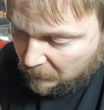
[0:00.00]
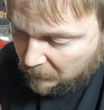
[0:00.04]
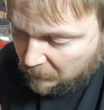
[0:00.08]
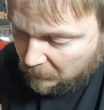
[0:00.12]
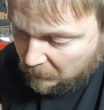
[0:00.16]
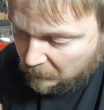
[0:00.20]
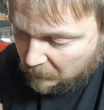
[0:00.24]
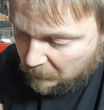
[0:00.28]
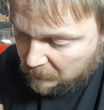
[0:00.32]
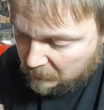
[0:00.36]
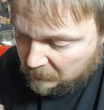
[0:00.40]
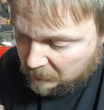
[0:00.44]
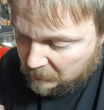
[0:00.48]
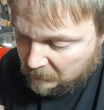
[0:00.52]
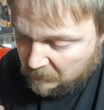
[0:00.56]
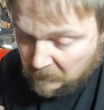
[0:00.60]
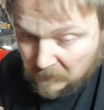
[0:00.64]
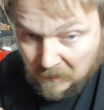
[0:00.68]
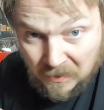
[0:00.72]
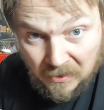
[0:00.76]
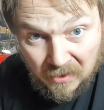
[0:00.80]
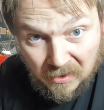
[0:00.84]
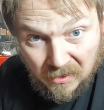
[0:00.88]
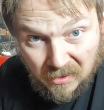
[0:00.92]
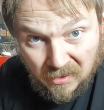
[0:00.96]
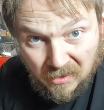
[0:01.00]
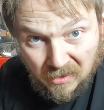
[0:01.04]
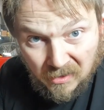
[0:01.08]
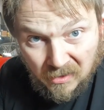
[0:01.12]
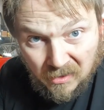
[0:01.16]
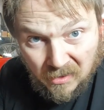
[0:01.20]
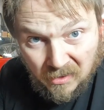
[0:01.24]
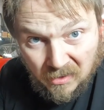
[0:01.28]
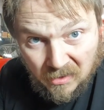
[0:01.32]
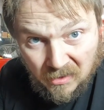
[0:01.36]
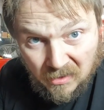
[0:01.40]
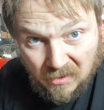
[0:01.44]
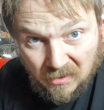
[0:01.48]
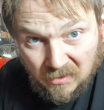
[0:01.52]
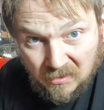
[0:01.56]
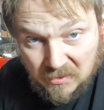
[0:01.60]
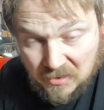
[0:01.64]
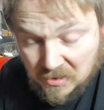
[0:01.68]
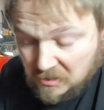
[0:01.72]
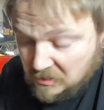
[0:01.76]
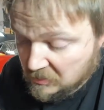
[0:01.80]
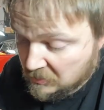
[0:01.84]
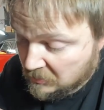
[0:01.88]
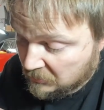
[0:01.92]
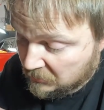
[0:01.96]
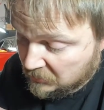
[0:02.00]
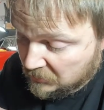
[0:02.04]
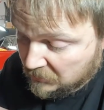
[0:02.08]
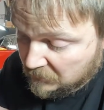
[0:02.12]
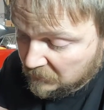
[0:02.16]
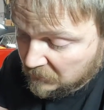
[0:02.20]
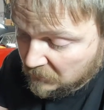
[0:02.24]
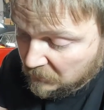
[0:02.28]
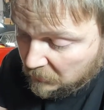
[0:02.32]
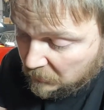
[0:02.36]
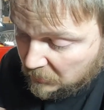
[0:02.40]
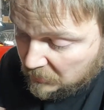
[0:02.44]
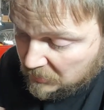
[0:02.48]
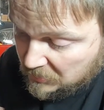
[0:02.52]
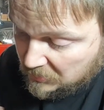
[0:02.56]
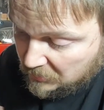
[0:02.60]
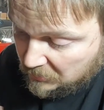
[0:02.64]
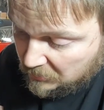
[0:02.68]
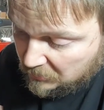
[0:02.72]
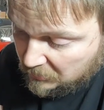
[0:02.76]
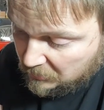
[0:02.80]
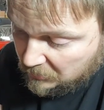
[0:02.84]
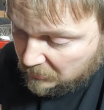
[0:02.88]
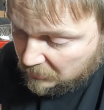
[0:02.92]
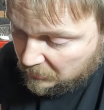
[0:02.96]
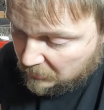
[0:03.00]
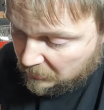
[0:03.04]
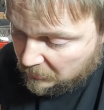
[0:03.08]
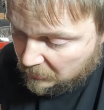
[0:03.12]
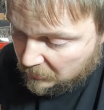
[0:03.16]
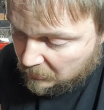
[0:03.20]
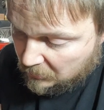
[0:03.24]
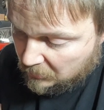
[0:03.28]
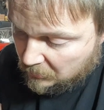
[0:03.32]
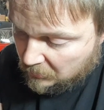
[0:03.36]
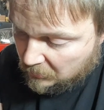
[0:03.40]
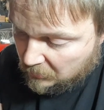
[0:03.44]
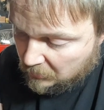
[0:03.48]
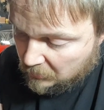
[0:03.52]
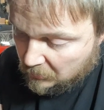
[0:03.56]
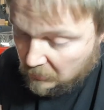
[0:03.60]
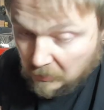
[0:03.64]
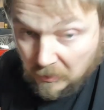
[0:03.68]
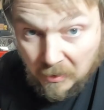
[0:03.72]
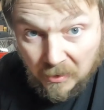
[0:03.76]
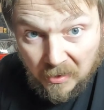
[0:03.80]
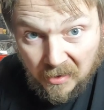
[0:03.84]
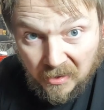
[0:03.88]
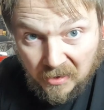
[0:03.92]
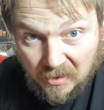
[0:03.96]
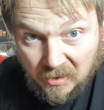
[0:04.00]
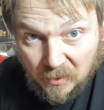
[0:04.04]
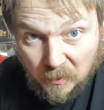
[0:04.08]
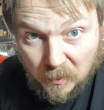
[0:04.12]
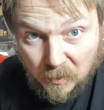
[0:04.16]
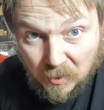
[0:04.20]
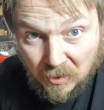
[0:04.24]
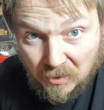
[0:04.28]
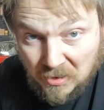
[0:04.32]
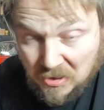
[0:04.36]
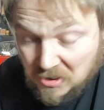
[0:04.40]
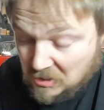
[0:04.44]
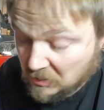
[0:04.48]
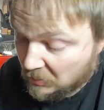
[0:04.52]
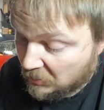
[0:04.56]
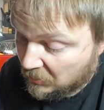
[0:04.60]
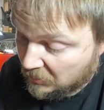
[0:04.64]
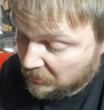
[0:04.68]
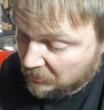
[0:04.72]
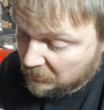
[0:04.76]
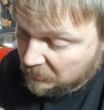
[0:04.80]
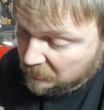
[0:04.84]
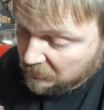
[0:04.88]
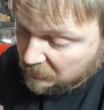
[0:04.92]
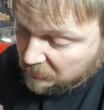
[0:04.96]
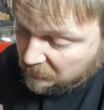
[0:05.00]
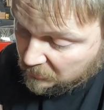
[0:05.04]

on them gingerly, of course, and you push on it